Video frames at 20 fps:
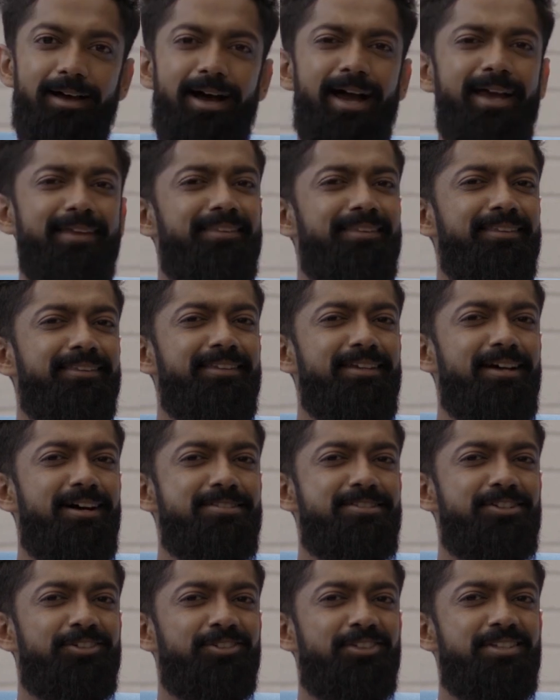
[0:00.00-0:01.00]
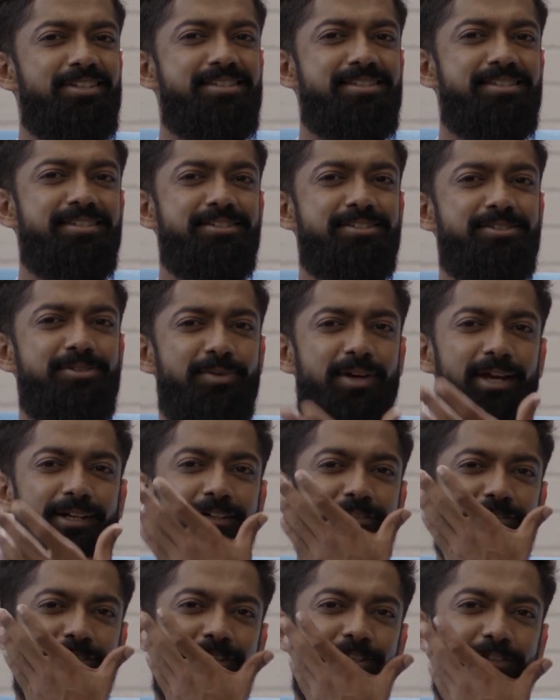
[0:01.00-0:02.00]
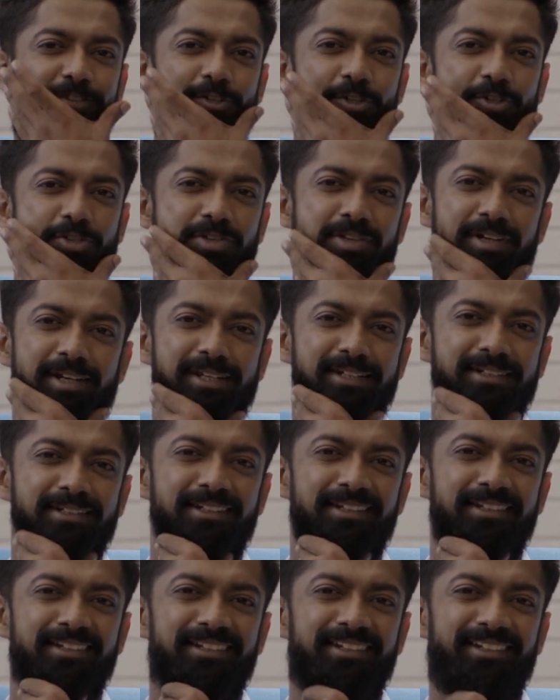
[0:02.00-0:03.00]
I think the answer to this is right in front of your screen.